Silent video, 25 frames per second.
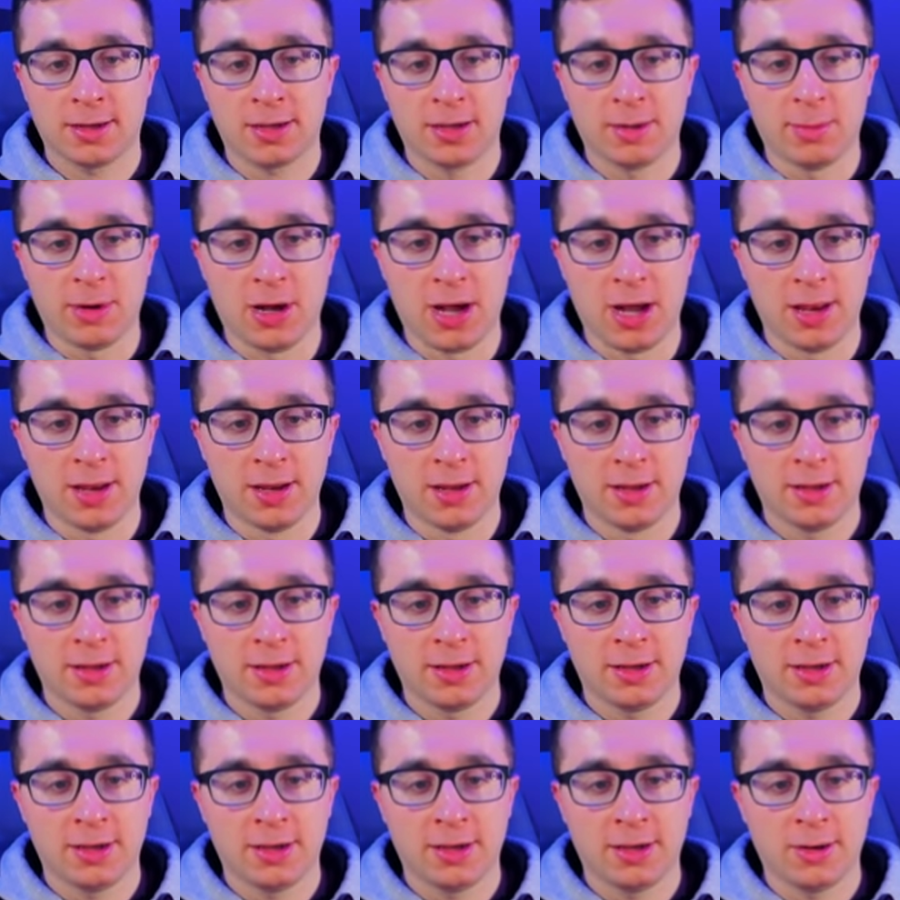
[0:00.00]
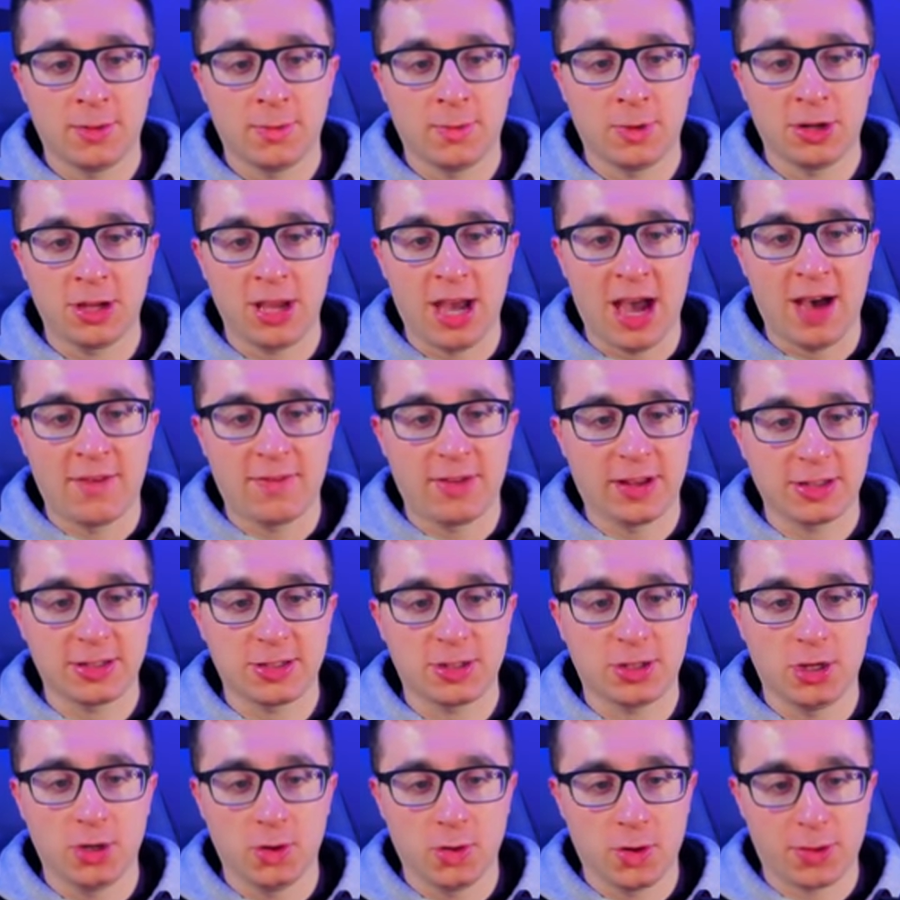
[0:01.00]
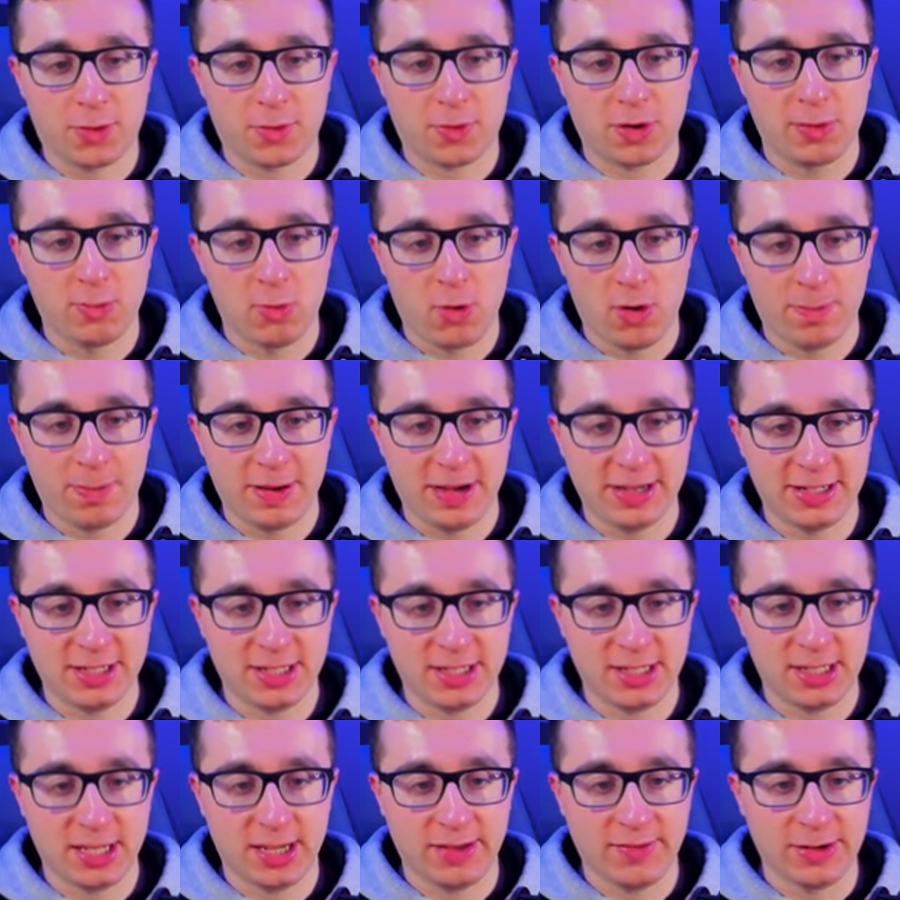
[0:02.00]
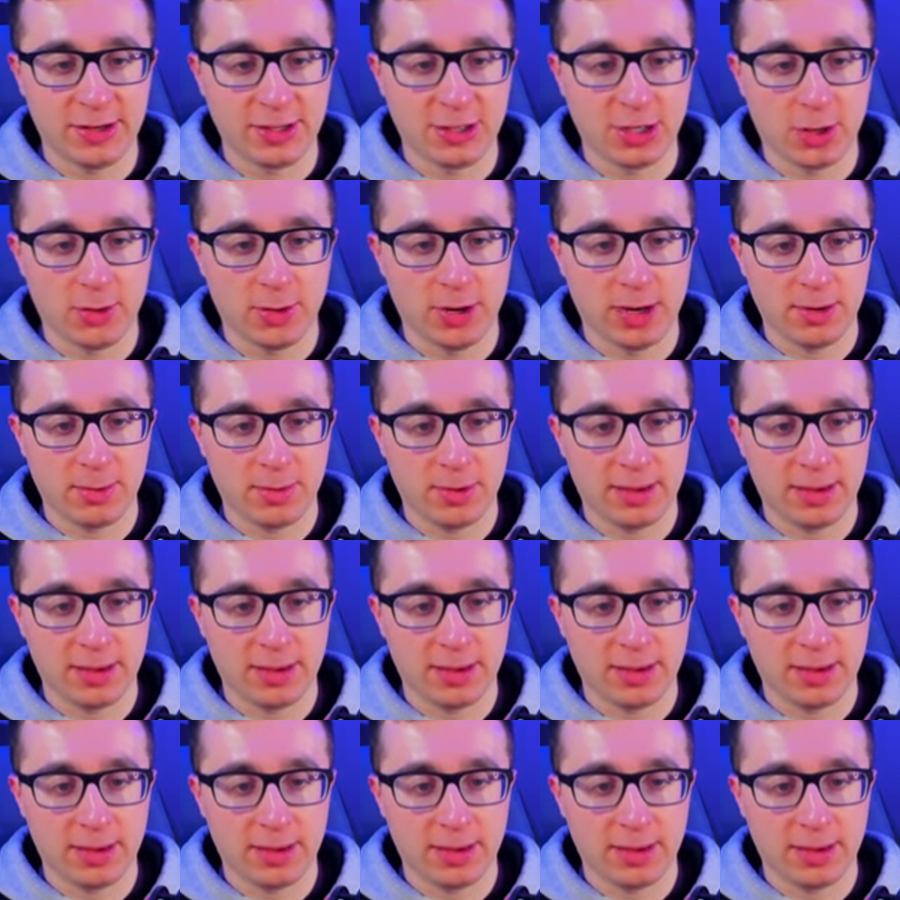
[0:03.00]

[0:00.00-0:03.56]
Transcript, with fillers: Come on. What do you have, like two or three more pitches to even do it